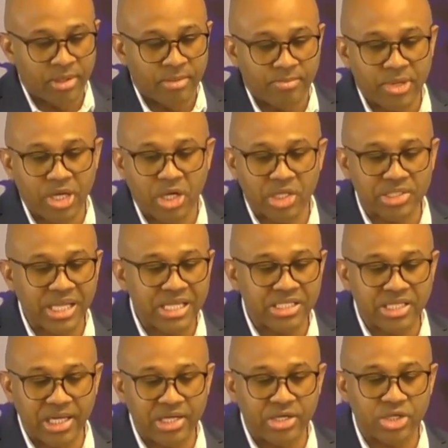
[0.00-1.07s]
Because I
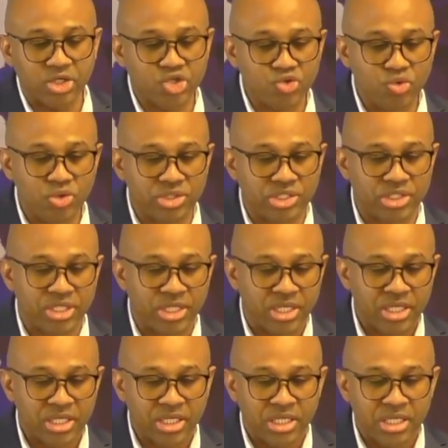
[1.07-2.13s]
tell you the truth,
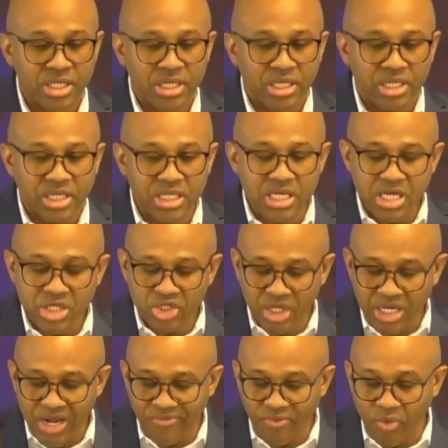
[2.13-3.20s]
each
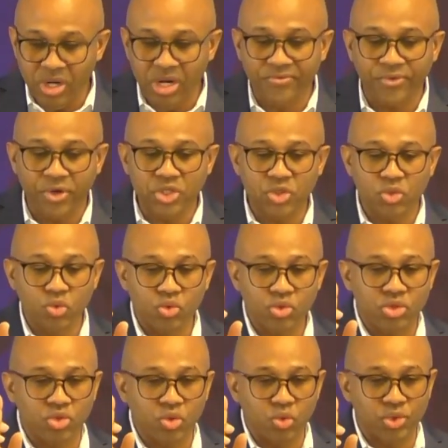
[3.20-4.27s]
and every one of us who
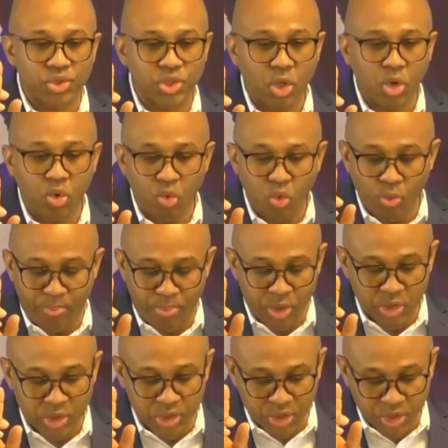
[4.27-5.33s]
do so, who
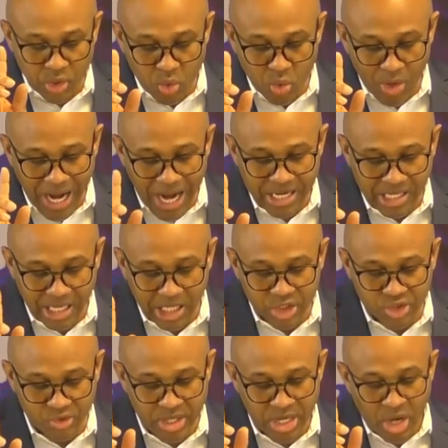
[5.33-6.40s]
pursue
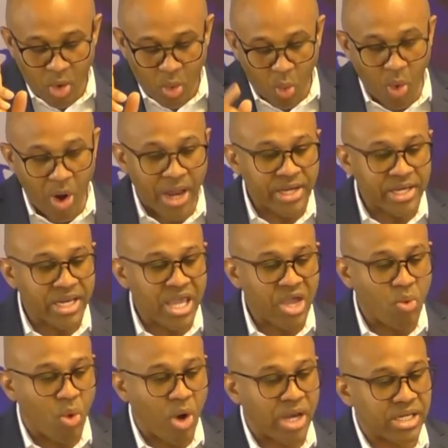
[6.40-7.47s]
idolatry, one day,
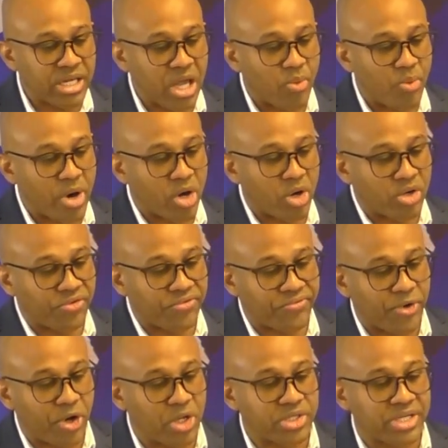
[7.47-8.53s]
one day, we're going to
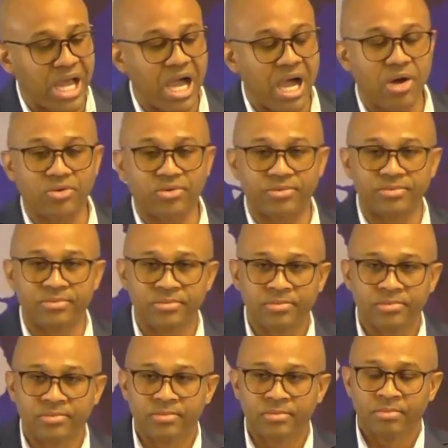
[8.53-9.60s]
fall down.
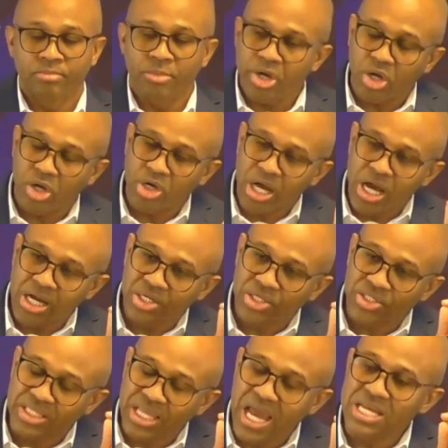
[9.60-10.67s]
But you're going to
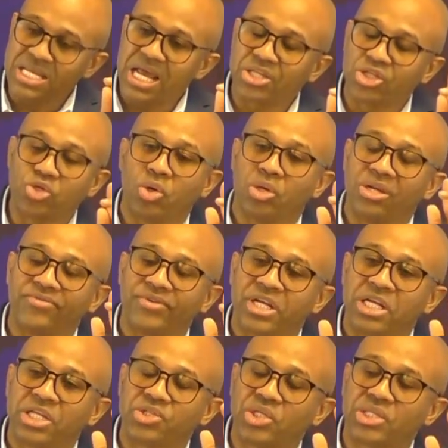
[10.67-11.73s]
understand that you're living
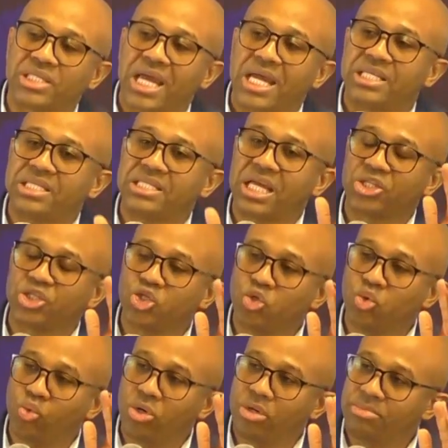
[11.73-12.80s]
in a society that
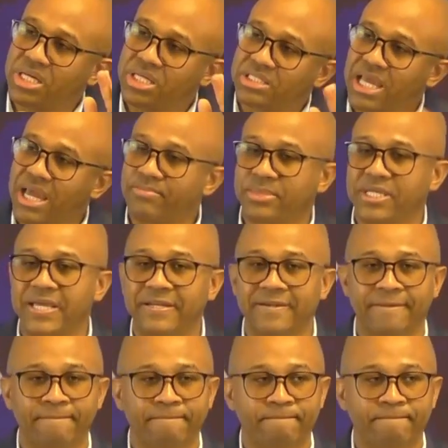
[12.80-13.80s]
you will be tempted.